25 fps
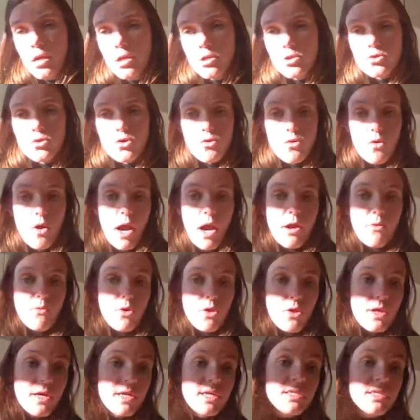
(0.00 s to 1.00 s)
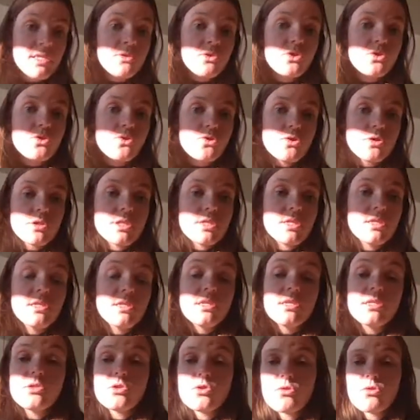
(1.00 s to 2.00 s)
So I will insert a
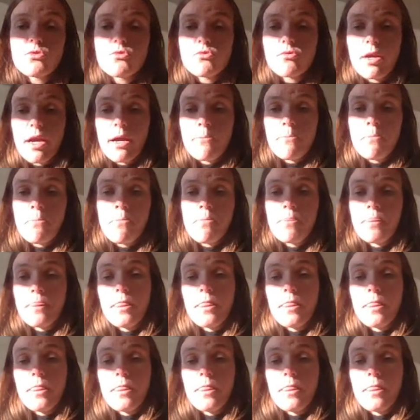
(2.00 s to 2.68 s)
histogram.